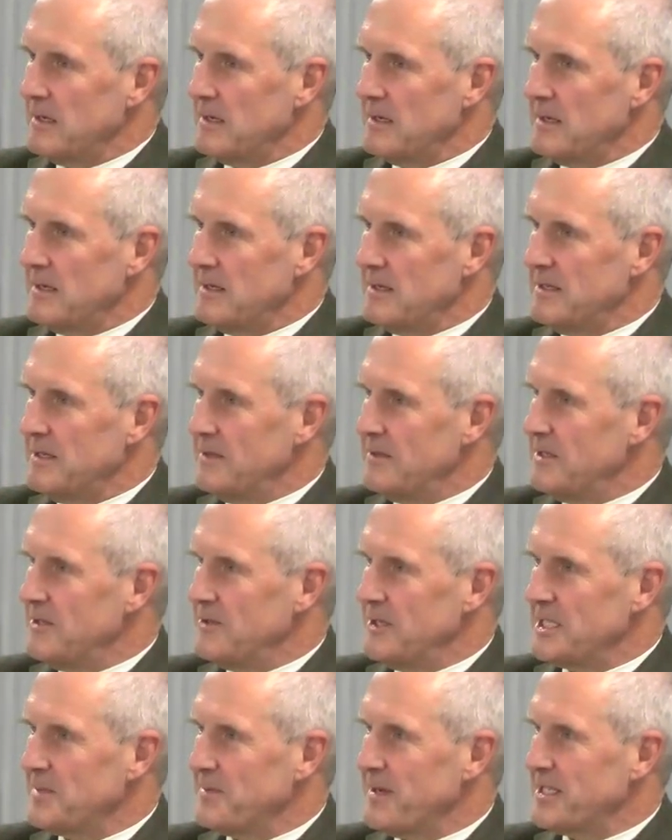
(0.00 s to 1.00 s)
Yeah. You'd, you'd,
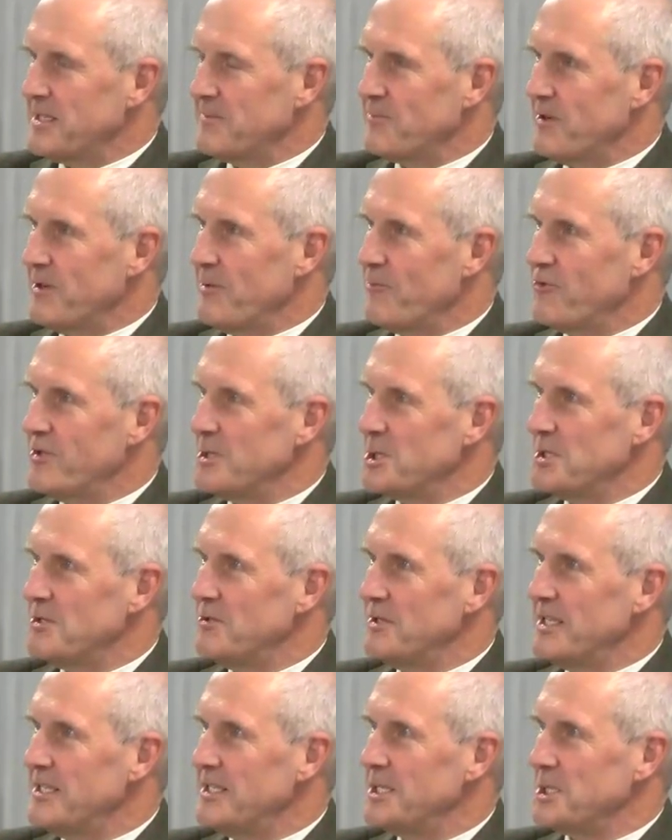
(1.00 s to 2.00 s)
expect appropriate due
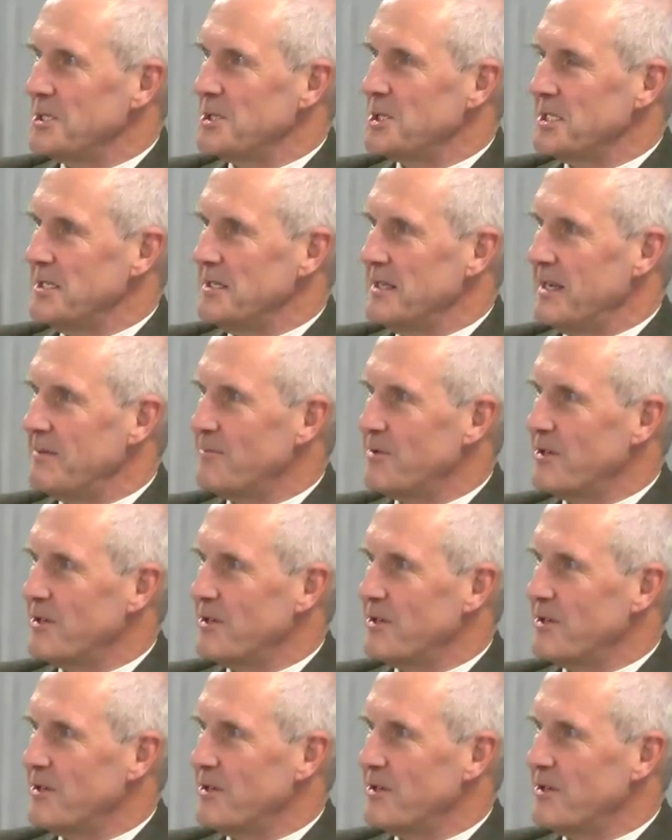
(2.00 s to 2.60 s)
diligence in that